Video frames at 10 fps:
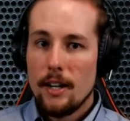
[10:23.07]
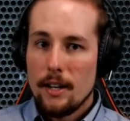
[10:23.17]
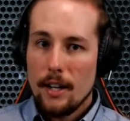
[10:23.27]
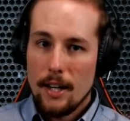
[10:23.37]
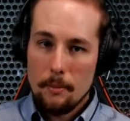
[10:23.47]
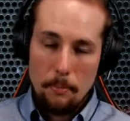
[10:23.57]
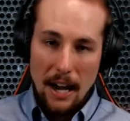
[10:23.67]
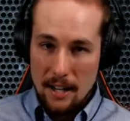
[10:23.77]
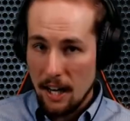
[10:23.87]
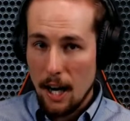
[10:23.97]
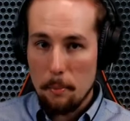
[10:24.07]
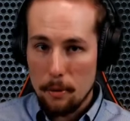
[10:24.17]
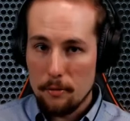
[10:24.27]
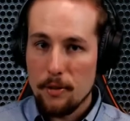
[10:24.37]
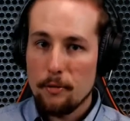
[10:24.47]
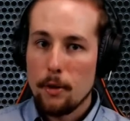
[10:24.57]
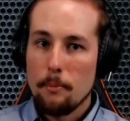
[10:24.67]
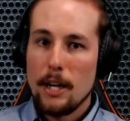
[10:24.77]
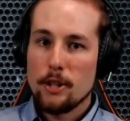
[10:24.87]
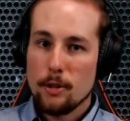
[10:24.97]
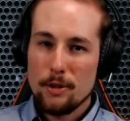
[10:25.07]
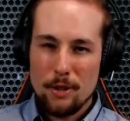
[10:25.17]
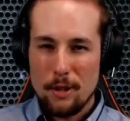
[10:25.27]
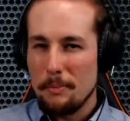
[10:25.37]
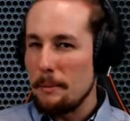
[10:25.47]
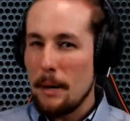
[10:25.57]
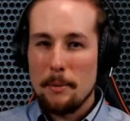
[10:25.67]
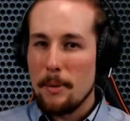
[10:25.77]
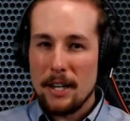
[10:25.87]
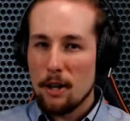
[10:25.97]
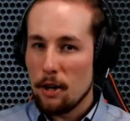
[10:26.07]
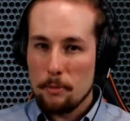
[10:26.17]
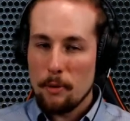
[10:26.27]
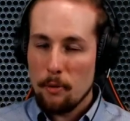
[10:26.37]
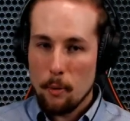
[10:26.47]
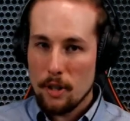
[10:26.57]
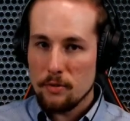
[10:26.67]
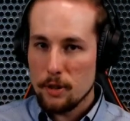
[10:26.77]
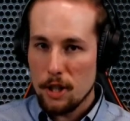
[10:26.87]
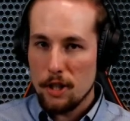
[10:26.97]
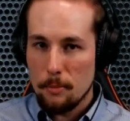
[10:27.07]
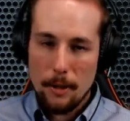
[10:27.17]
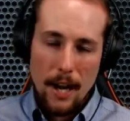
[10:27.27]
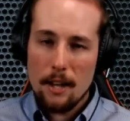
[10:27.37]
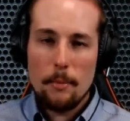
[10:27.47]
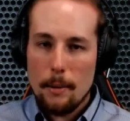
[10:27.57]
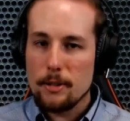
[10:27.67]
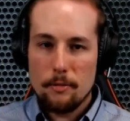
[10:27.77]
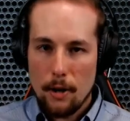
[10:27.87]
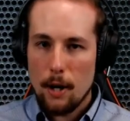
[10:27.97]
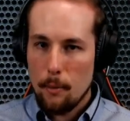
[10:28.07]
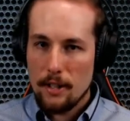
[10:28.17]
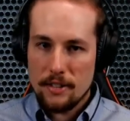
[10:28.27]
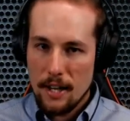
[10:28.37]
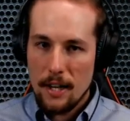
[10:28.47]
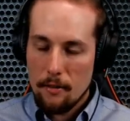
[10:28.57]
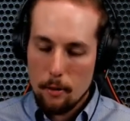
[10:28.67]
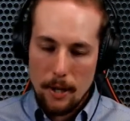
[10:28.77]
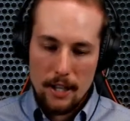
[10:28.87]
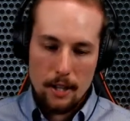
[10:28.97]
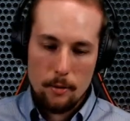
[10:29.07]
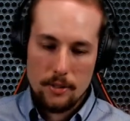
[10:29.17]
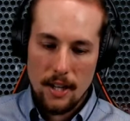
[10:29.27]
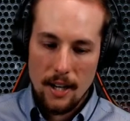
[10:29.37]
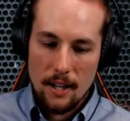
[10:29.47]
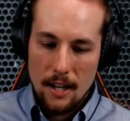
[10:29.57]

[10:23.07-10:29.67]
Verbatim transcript: uh, by a couple of different measures, you could ma- maybe make an argument for West Virginia, but Alabama's a very red state. Everybody knows that.